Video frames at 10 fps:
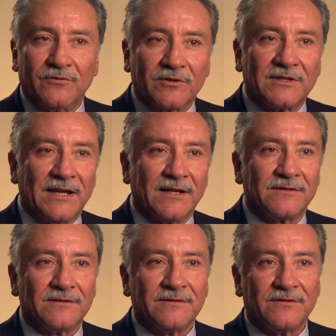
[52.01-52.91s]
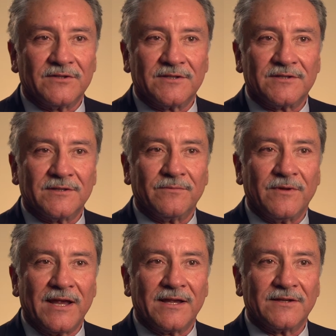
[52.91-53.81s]
we've looked at, the system
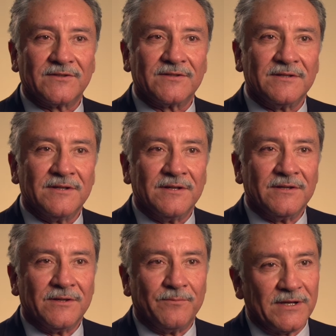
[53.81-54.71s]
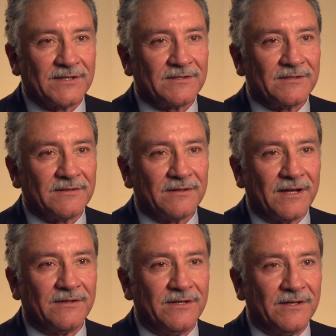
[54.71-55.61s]
has the best
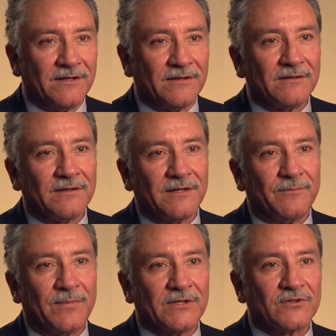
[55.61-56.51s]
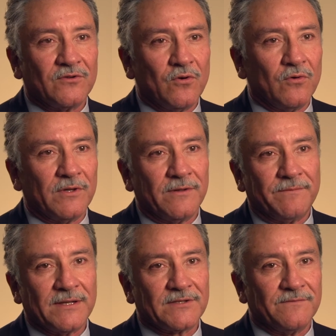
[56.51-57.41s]
idea and the best goal and the
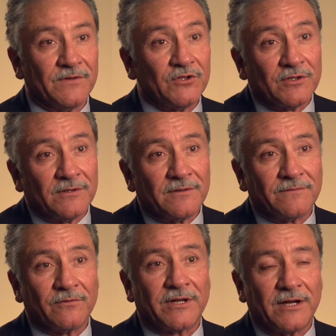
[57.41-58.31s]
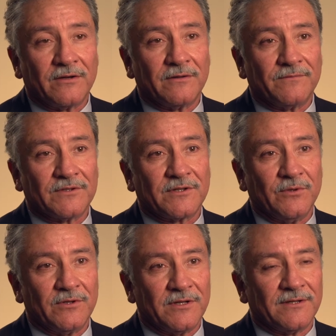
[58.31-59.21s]
best vision for care of this
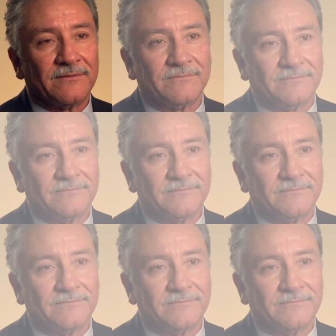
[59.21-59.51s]
community.